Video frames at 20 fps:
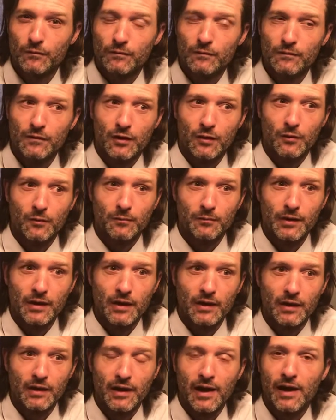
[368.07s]
you know,
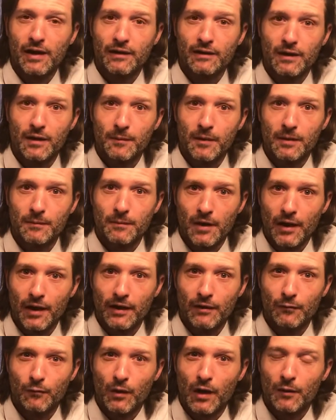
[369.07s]
being an academic
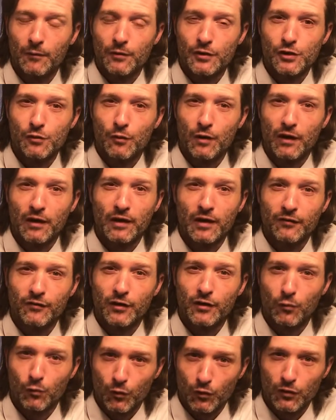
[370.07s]
mind, why would you want to live in
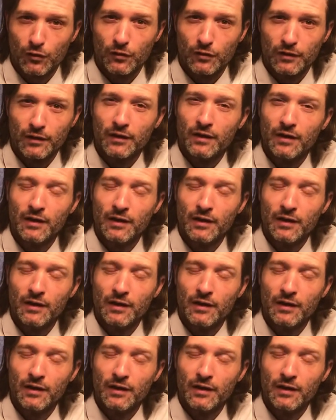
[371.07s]
a world